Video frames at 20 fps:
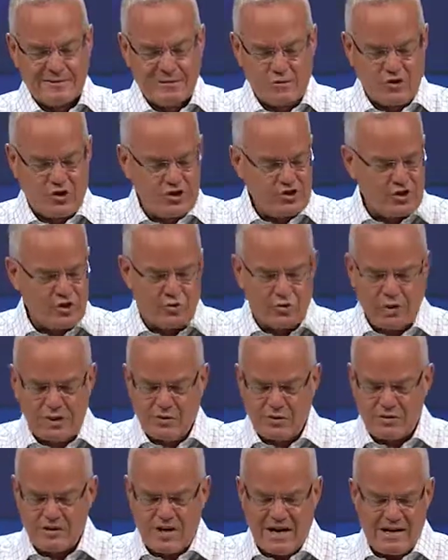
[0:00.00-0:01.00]
just agree
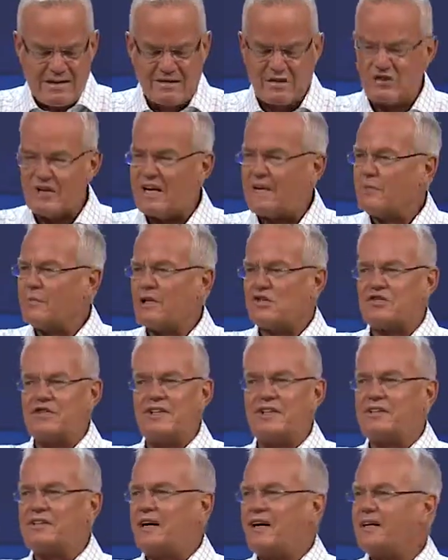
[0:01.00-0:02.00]
with God and say, I'm
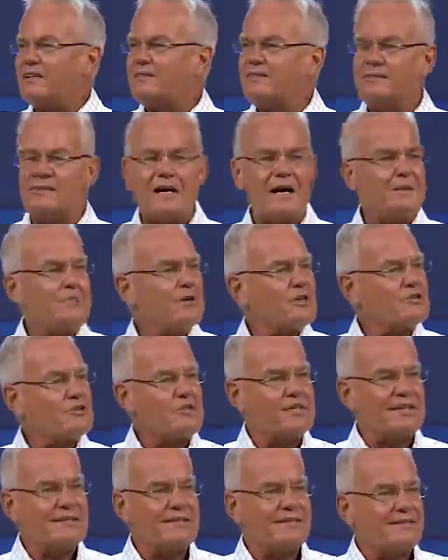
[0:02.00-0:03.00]
listening, God. I'm
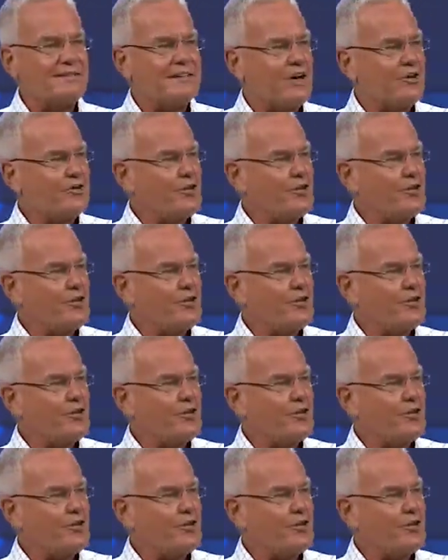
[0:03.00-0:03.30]
listening. I'll